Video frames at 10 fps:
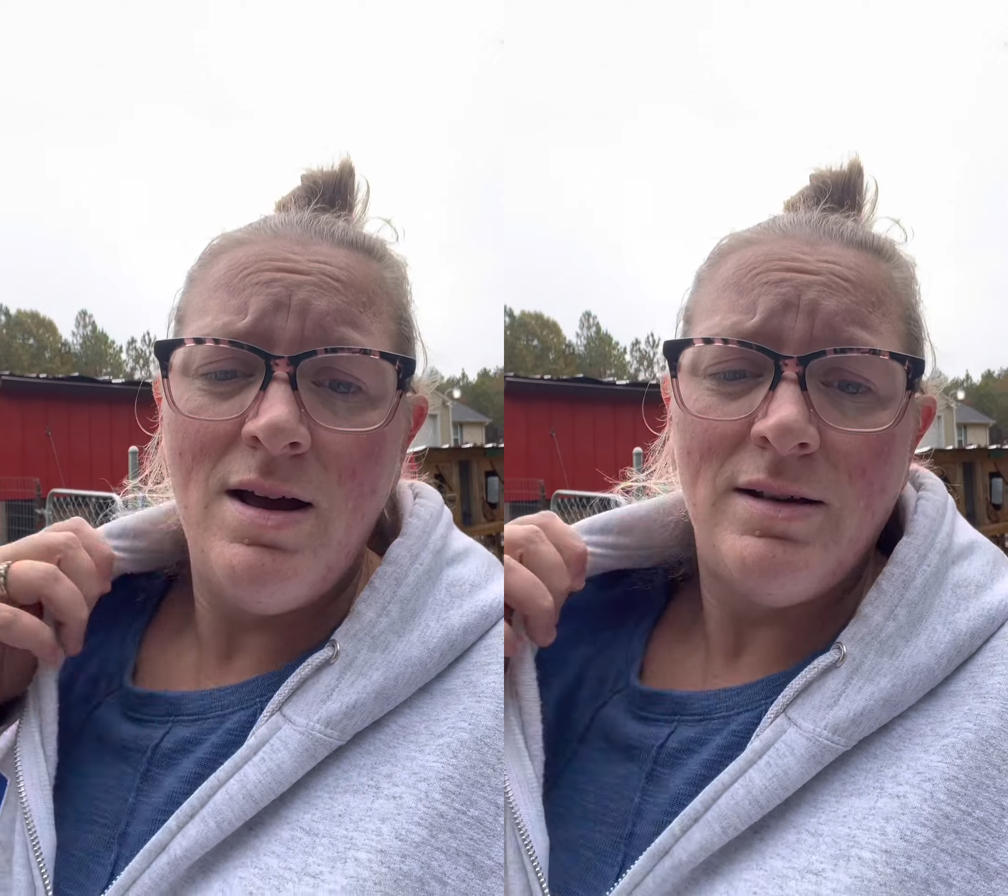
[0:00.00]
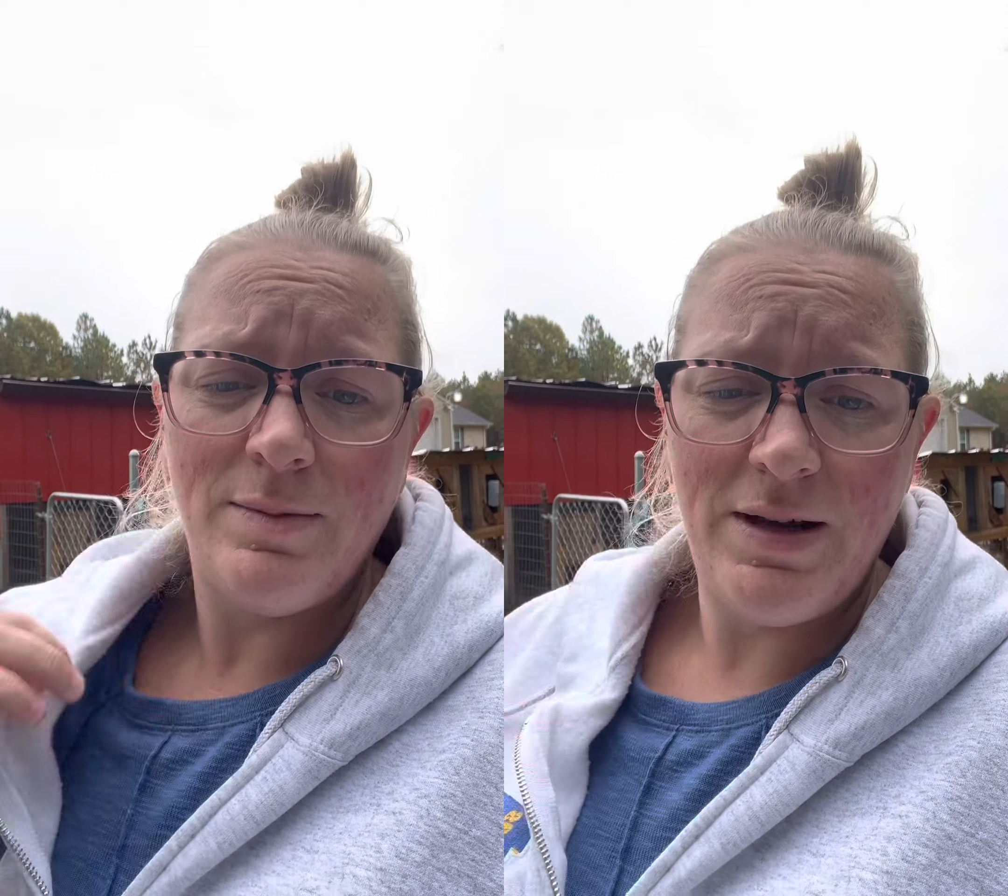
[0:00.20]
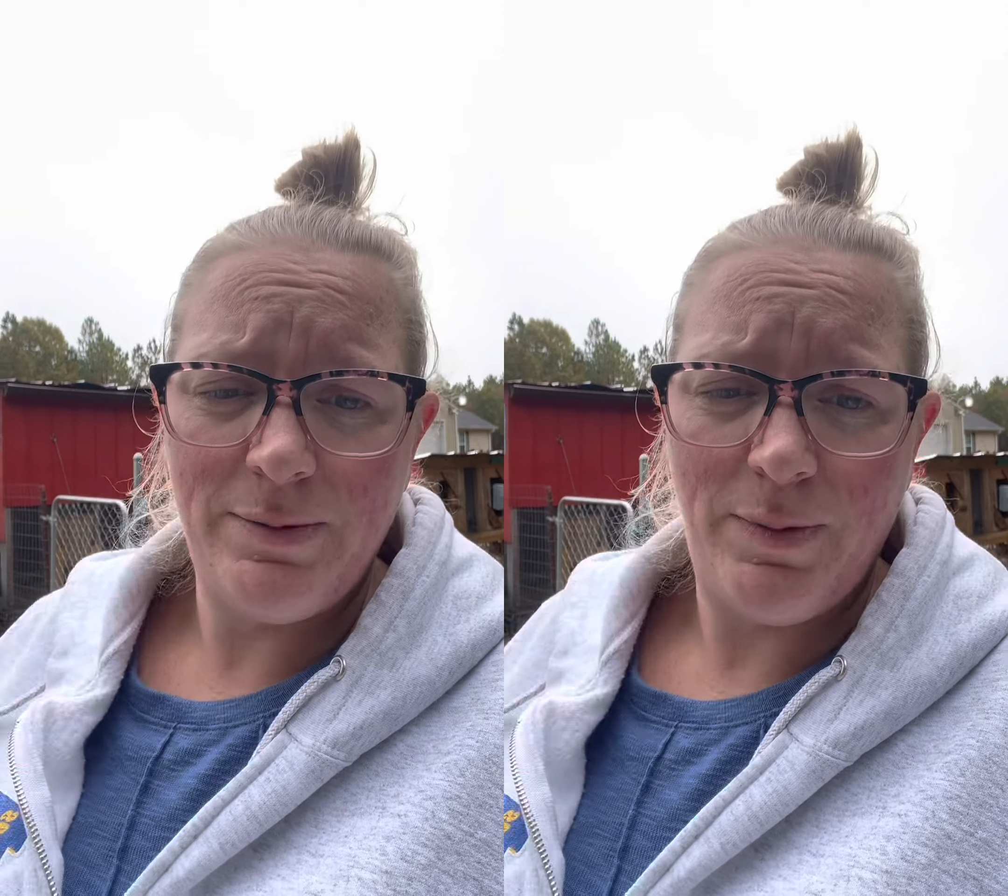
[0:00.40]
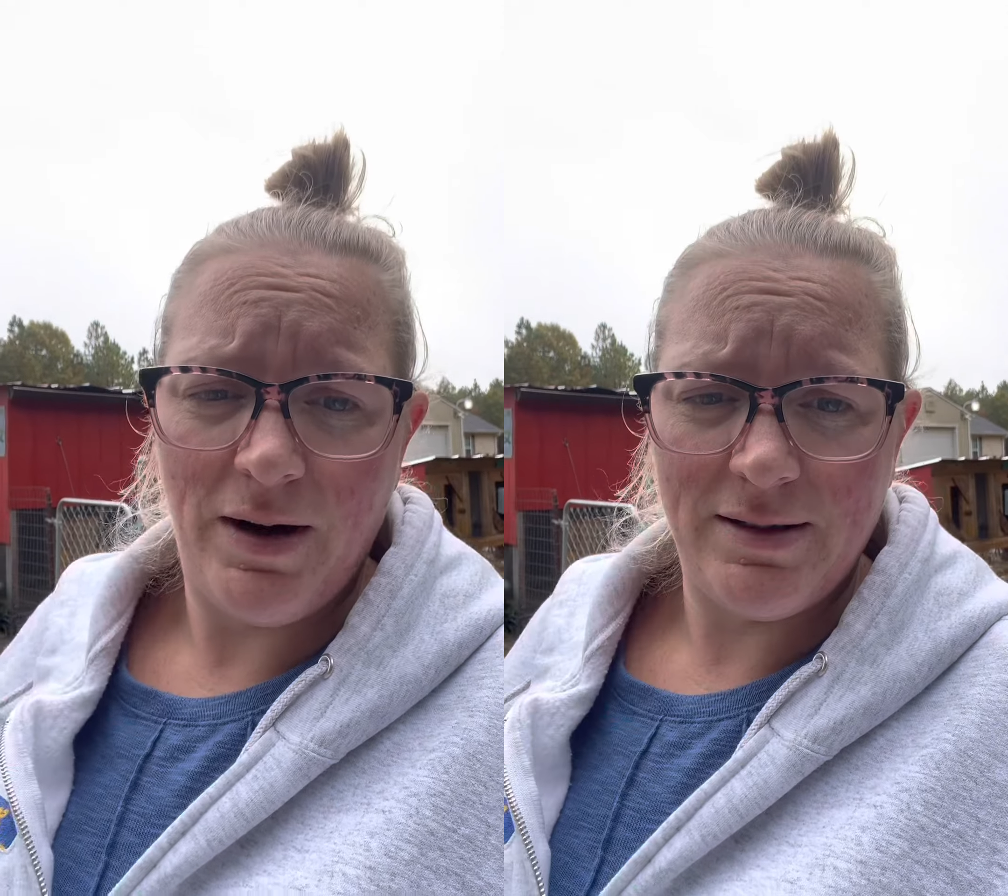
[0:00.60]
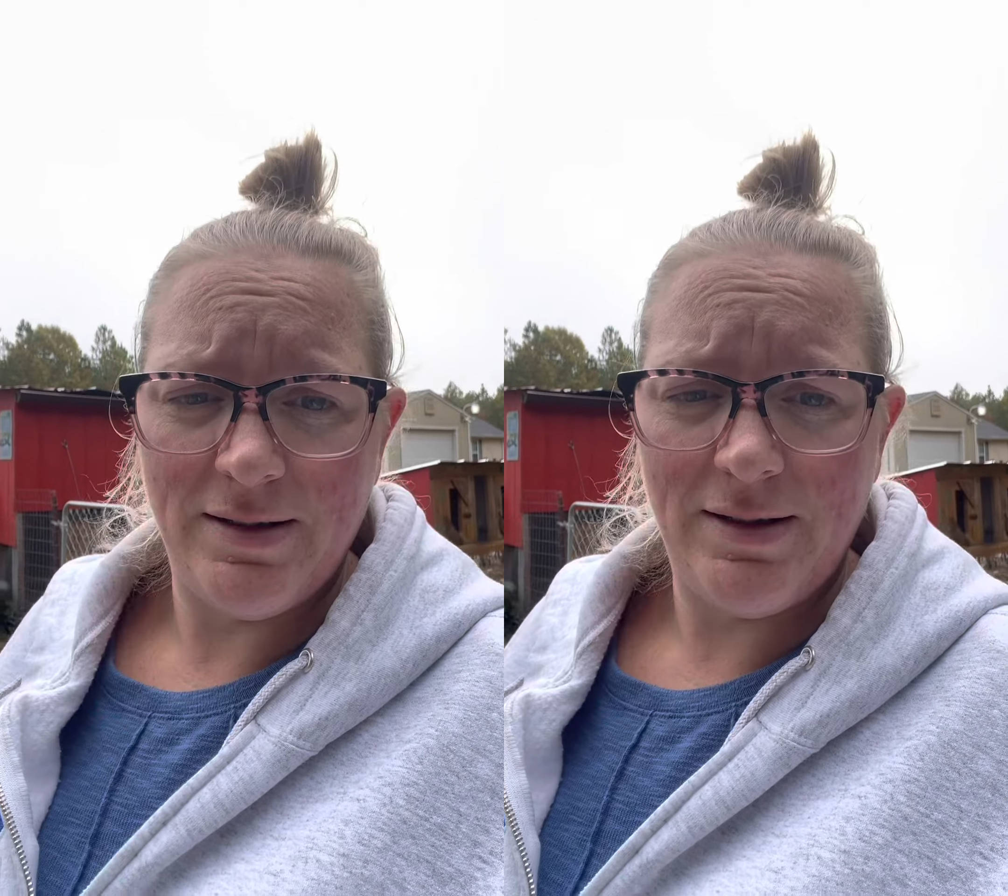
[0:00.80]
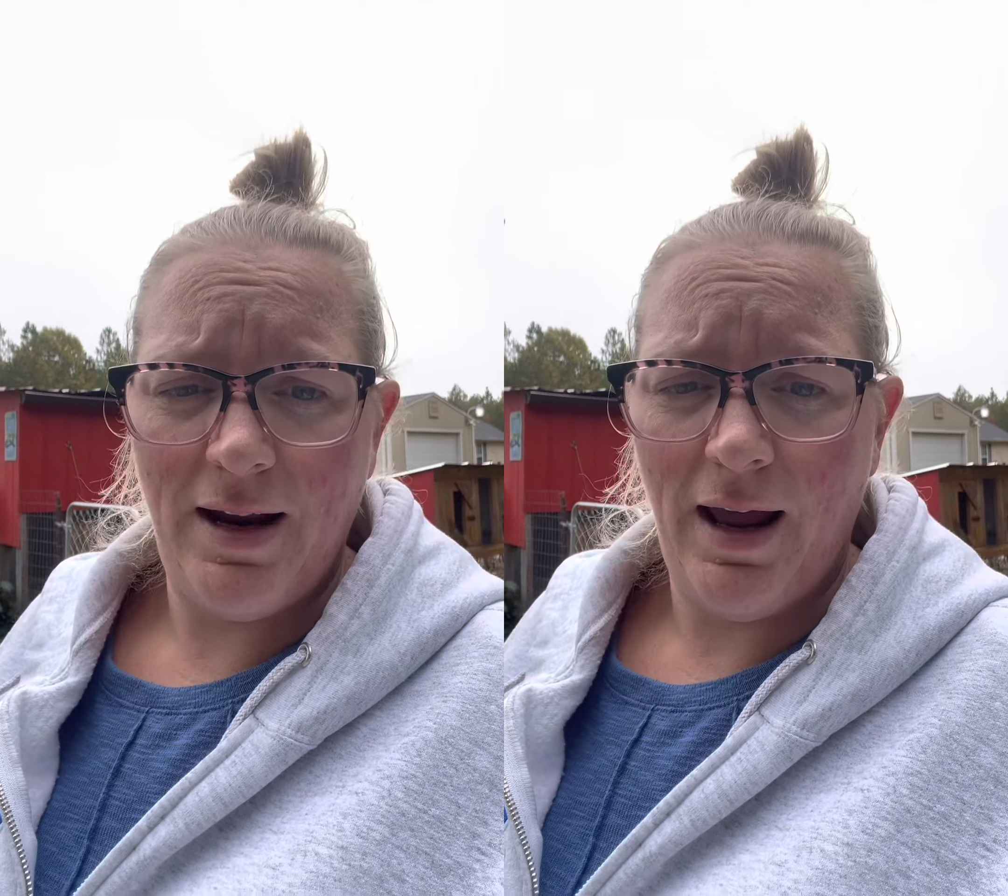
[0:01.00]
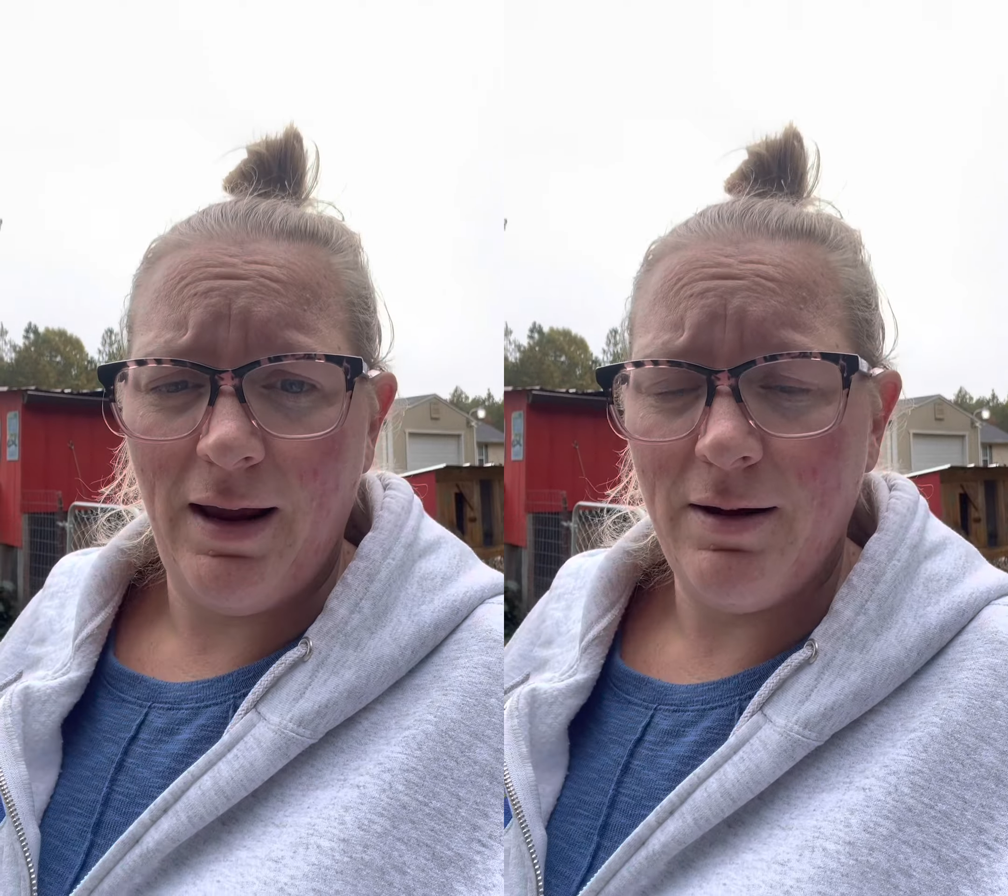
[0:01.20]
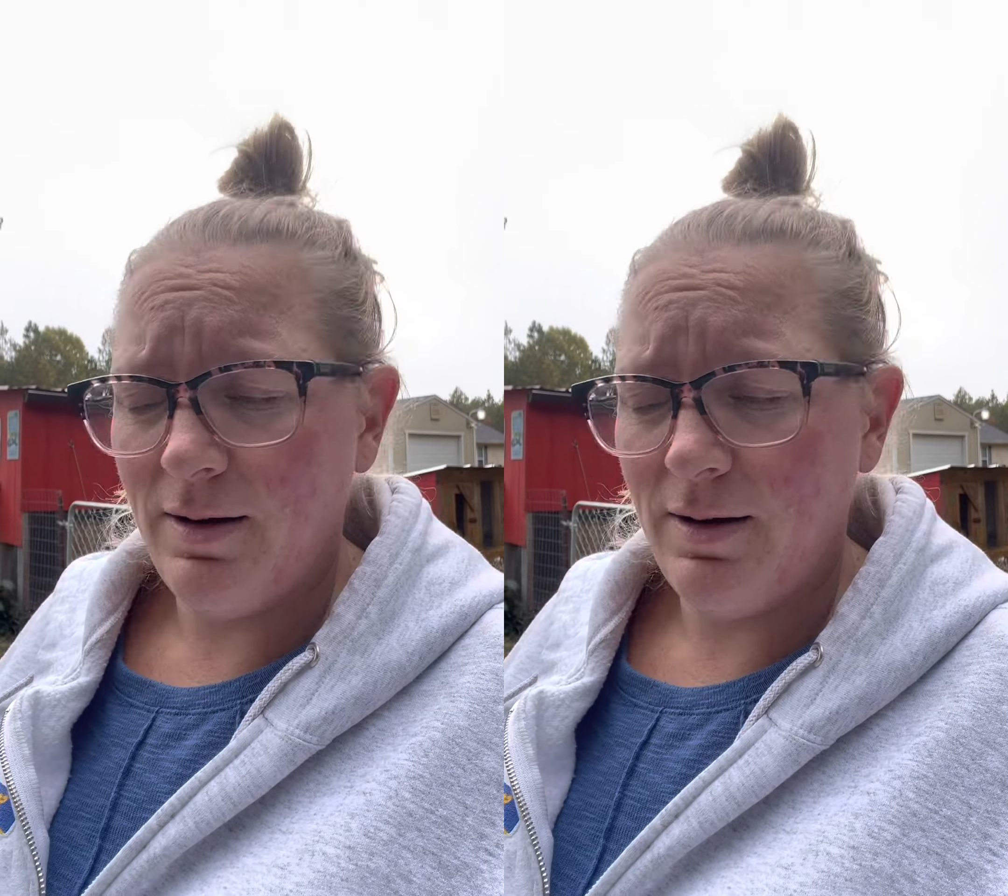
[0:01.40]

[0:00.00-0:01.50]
some nest boxes today.